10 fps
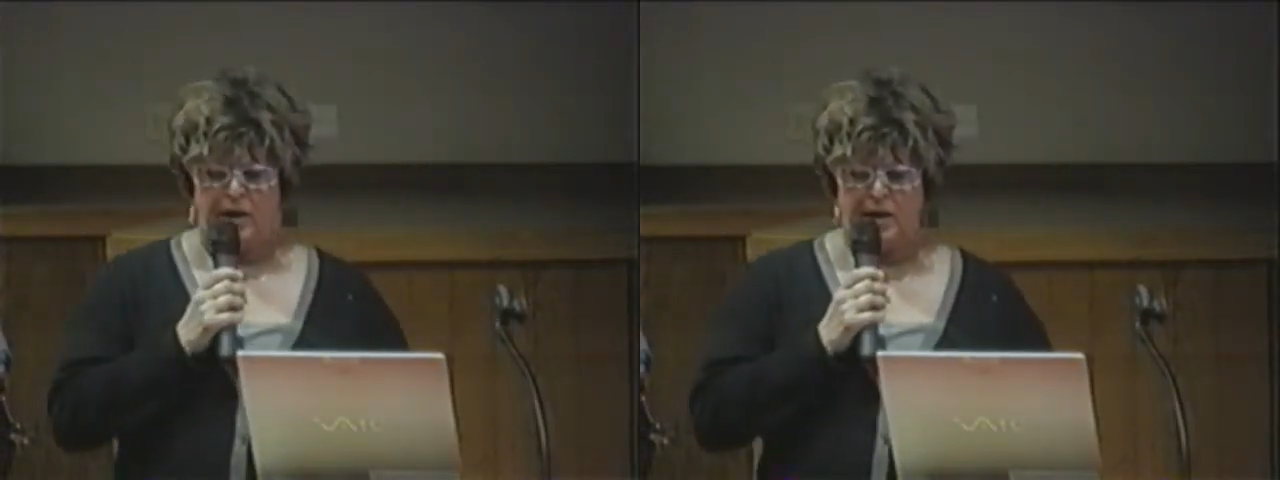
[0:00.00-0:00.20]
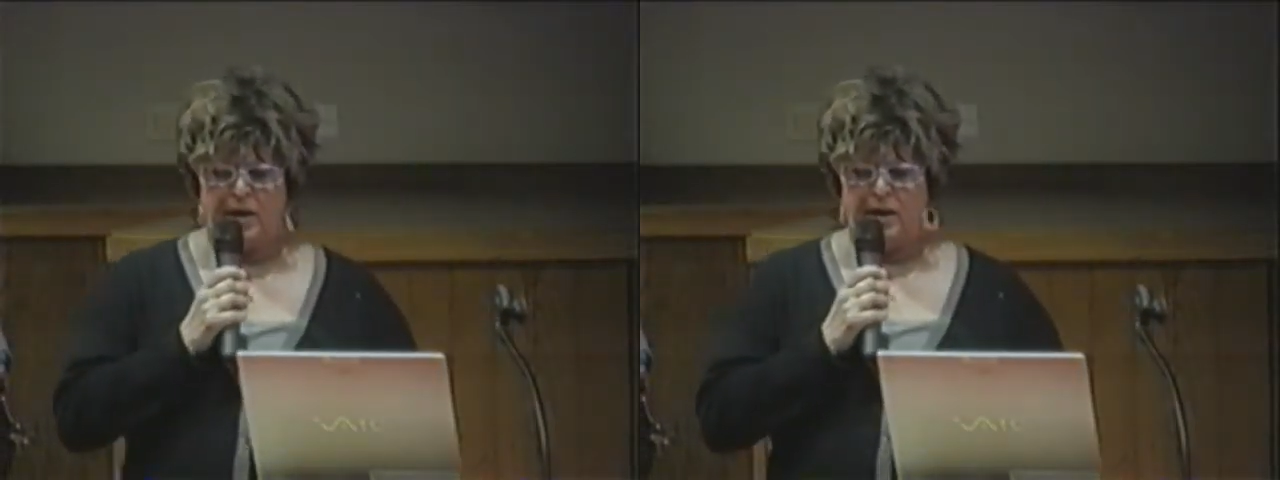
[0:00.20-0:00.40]

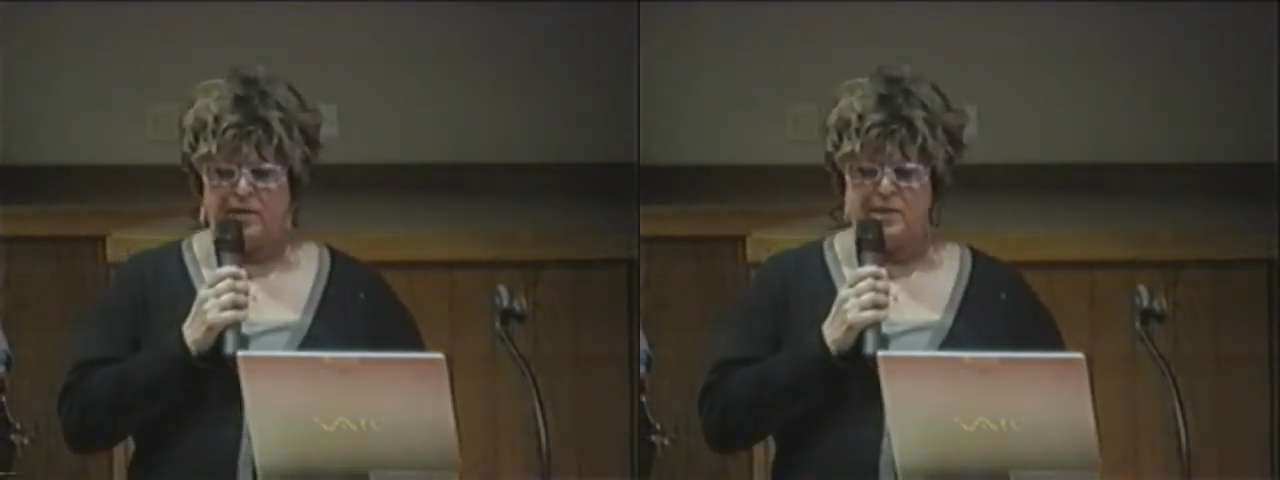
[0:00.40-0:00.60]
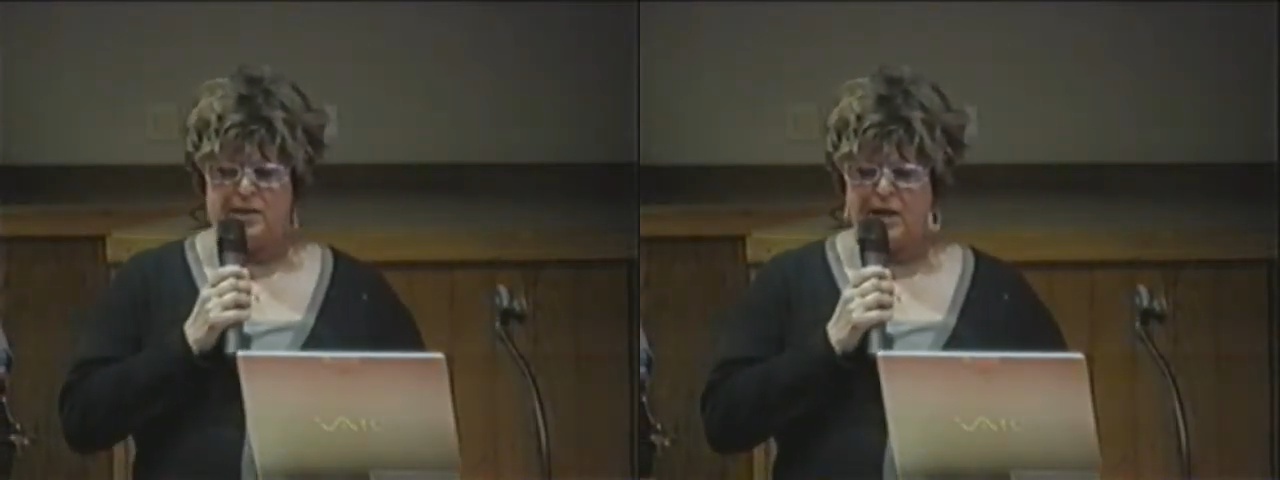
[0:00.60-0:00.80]

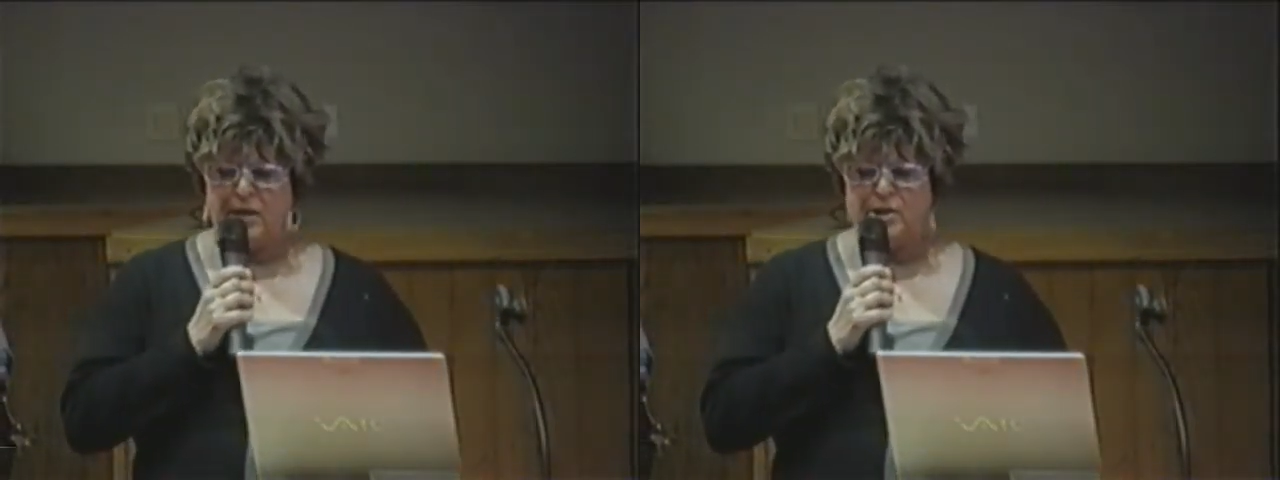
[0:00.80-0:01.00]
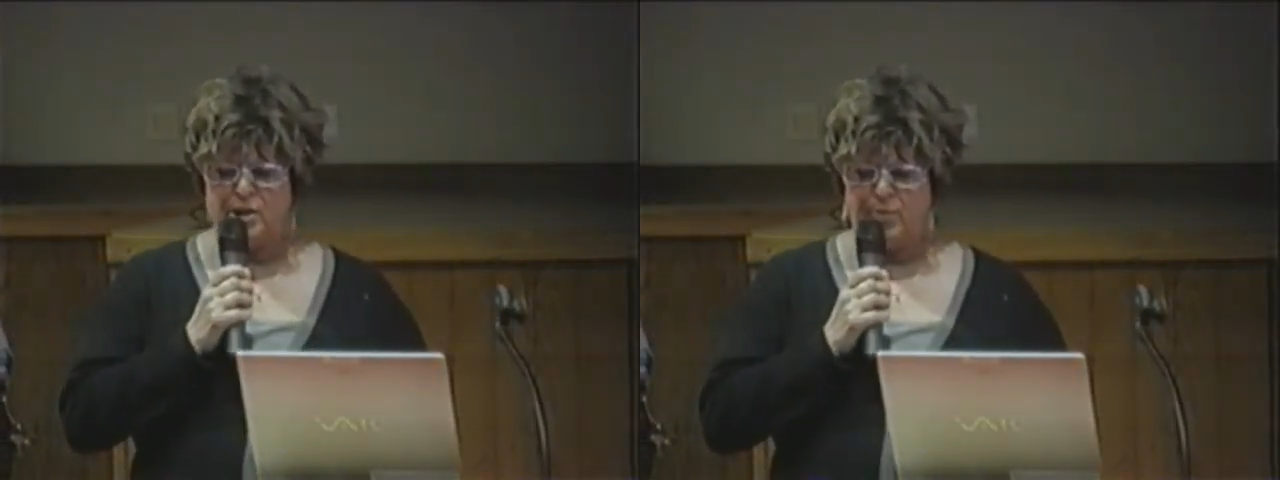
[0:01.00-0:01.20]
And
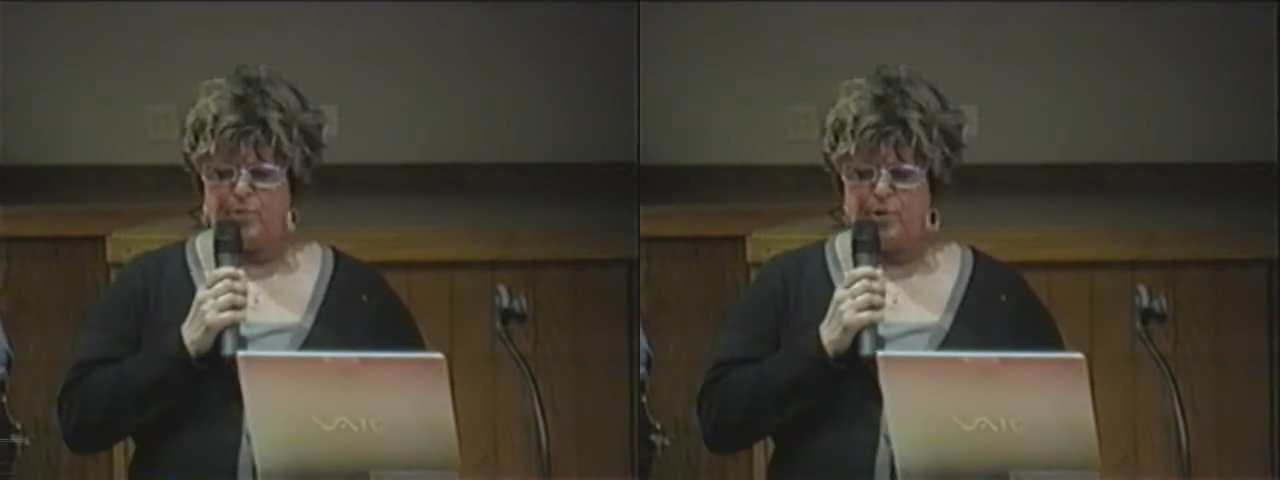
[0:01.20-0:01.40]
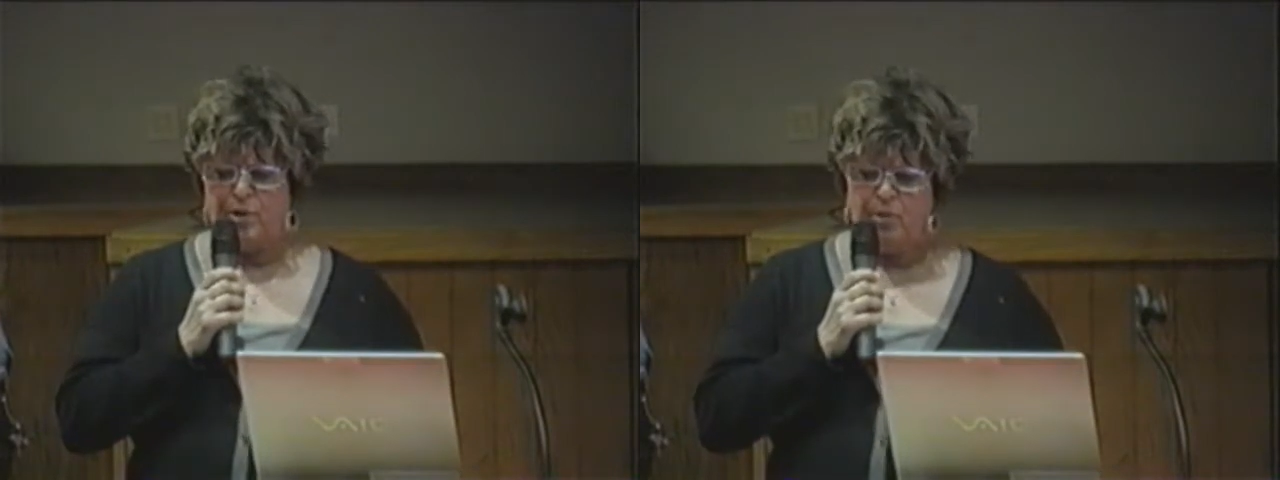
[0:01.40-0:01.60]
Stan
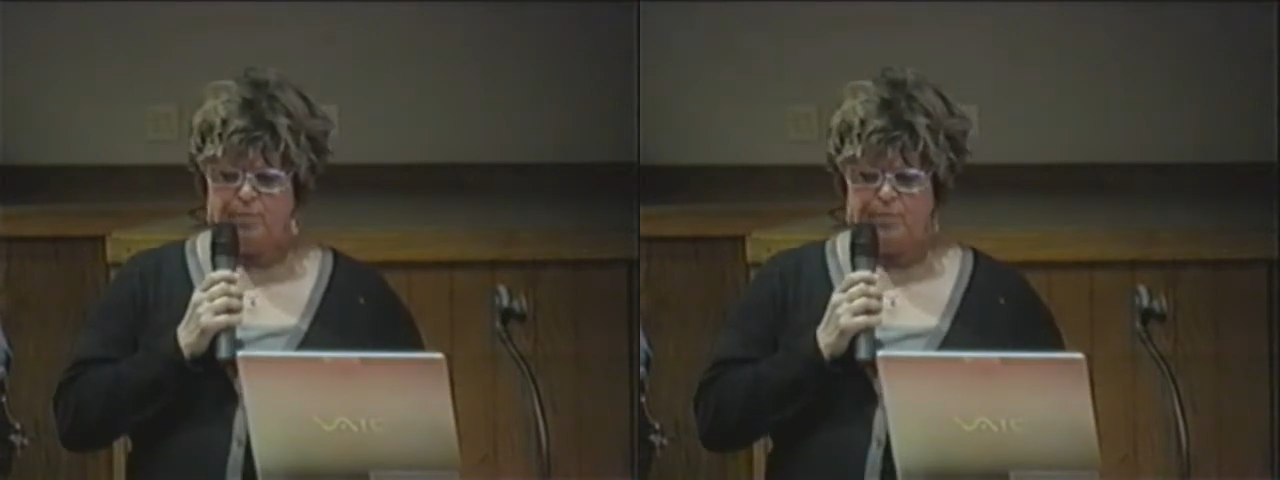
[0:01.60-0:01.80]
Shepard,